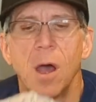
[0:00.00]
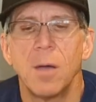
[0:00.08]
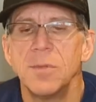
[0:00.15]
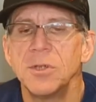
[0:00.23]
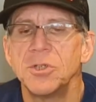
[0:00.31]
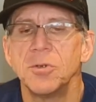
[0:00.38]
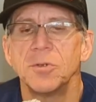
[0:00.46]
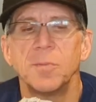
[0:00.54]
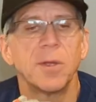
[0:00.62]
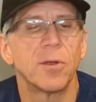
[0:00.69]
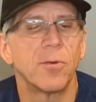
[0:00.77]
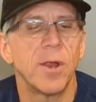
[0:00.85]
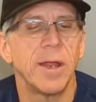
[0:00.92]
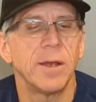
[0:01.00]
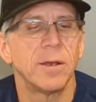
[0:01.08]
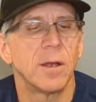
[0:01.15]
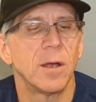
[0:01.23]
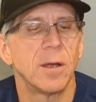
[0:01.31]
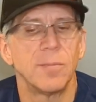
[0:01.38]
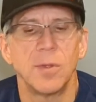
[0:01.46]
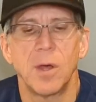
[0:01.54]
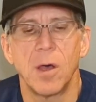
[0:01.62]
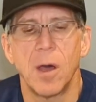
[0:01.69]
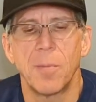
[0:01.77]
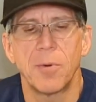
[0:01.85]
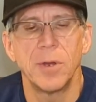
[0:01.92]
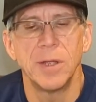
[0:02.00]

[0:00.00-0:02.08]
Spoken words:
This shoe's been great. The upper